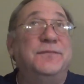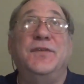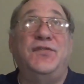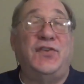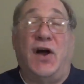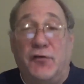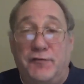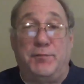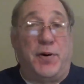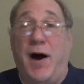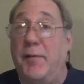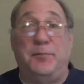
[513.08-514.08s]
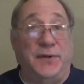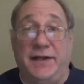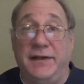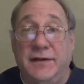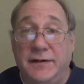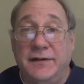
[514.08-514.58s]
self
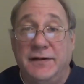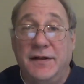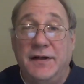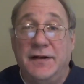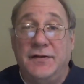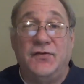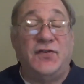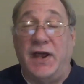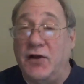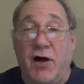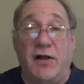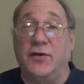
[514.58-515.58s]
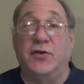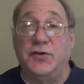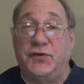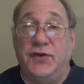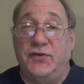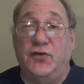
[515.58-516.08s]
pumping, saying all the
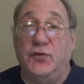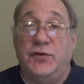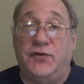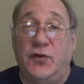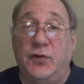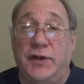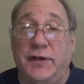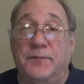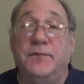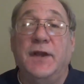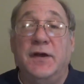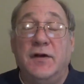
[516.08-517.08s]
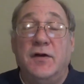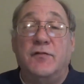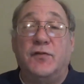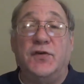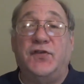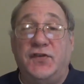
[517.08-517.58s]
good things you were doing,
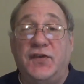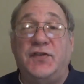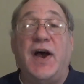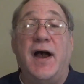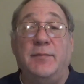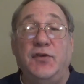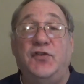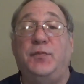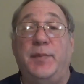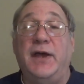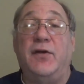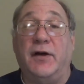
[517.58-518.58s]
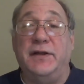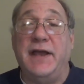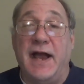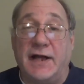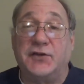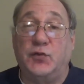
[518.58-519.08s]
versus the time you spent on
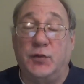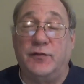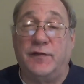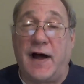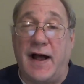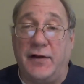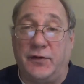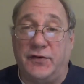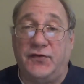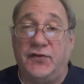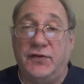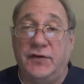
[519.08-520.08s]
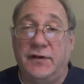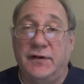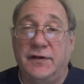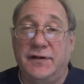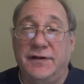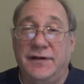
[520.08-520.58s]
the actual virus.
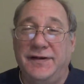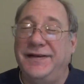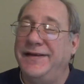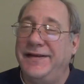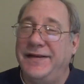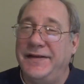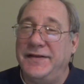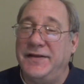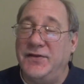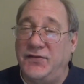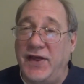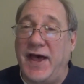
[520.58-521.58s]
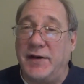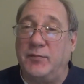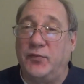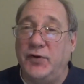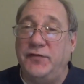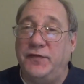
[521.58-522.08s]
Is that a
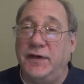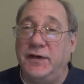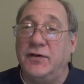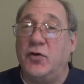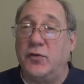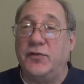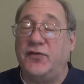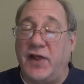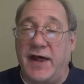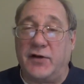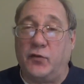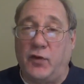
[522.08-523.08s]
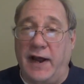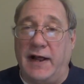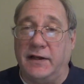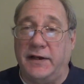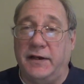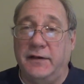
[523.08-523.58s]
briefing or is that a
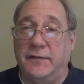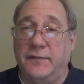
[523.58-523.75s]
rally?